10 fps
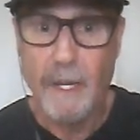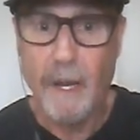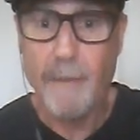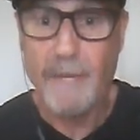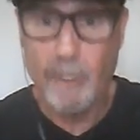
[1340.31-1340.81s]

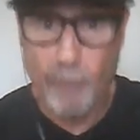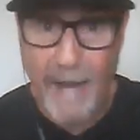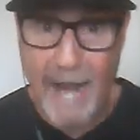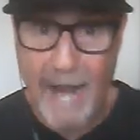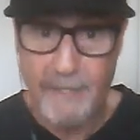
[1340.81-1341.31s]
I've been
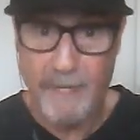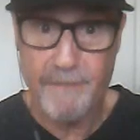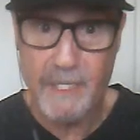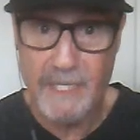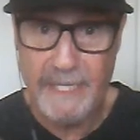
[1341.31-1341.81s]
around it. I've
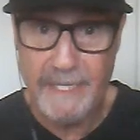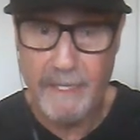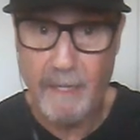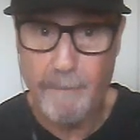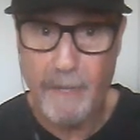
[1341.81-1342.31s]
seen it.
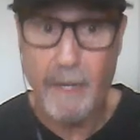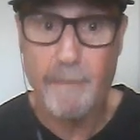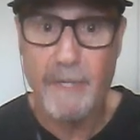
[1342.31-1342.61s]
I've